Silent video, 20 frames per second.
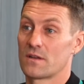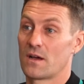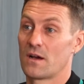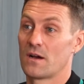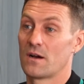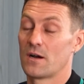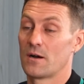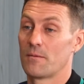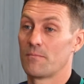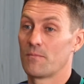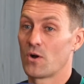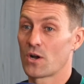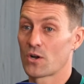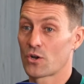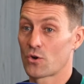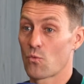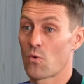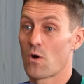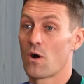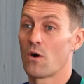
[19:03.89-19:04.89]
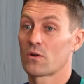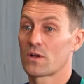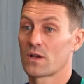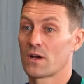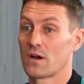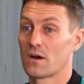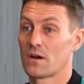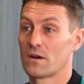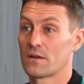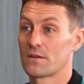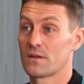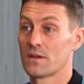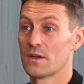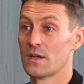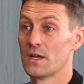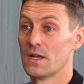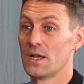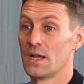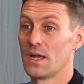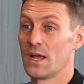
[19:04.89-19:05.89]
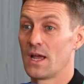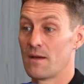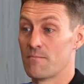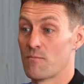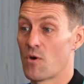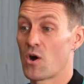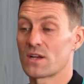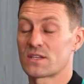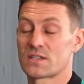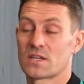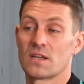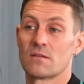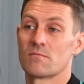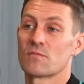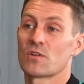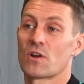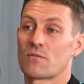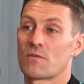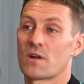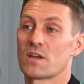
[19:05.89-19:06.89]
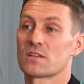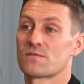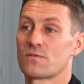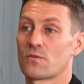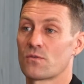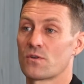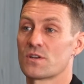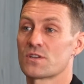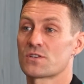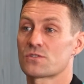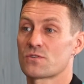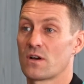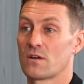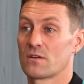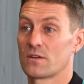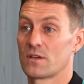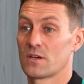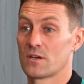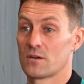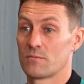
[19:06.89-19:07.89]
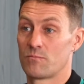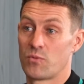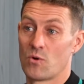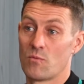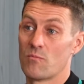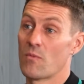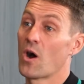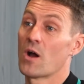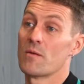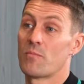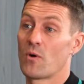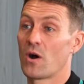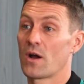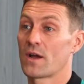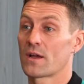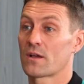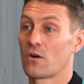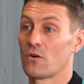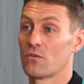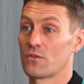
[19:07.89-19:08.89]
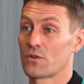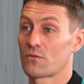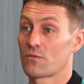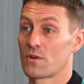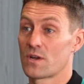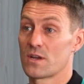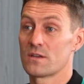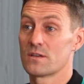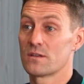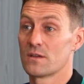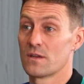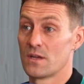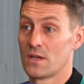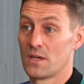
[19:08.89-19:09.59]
I got a wild card, and my team that I raced for in Australia put my bike on the grid